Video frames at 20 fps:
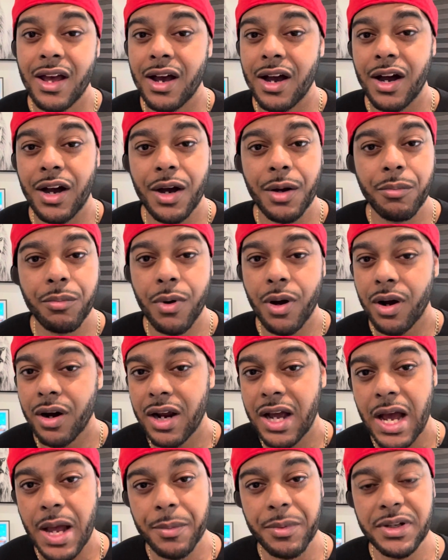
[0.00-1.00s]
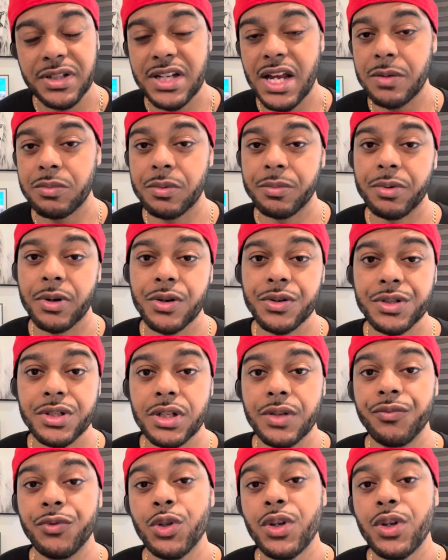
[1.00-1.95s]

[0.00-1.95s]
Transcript: bar hopping type of person.